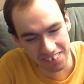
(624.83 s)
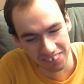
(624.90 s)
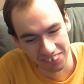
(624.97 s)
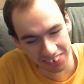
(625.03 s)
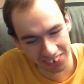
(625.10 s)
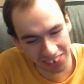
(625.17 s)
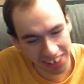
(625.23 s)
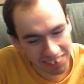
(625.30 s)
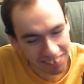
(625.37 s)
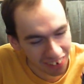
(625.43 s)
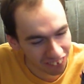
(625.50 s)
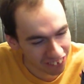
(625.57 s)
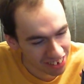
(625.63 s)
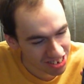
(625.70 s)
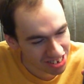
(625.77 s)
The thing
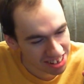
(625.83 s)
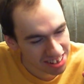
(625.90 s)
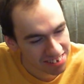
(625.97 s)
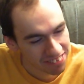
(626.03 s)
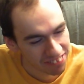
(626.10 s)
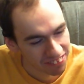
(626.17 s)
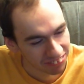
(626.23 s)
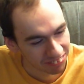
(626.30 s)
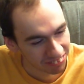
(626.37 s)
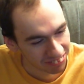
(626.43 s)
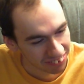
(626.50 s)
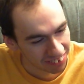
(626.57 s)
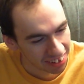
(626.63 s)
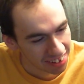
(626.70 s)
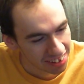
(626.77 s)
about whiskey
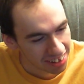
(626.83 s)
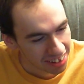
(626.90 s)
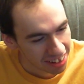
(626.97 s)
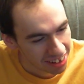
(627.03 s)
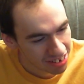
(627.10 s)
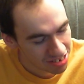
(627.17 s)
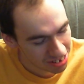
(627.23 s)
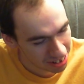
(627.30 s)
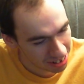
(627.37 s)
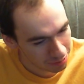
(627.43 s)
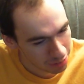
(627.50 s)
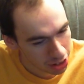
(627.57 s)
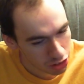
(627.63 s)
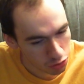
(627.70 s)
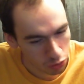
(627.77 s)
is it
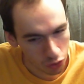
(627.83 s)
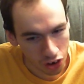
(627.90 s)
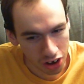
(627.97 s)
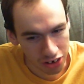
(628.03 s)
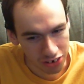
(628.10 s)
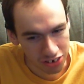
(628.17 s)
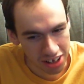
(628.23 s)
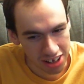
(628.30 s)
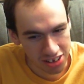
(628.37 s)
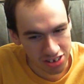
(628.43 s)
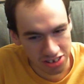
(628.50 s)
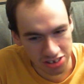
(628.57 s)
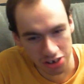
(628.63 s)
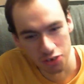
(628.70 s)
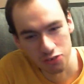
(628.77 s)
makes water taste
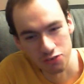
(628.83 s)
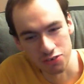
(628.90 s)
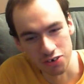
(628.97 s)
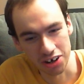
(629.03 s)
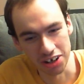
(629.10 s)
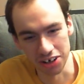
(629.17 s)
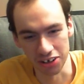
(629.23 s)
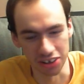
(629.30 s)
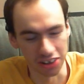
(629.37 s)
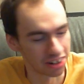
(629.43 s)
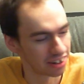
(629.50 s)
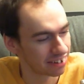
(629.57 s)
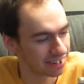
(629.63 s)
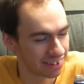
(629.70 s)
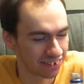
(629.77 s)
so fucking good.
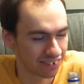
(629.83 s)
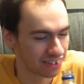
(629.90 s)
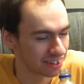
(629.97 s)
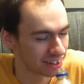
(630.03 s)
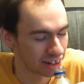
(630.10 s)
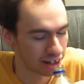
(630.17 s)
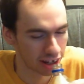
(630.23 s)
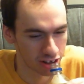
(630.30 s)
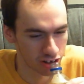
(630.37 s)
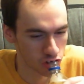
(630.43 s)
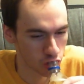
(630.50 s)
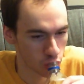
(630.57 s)
It really does.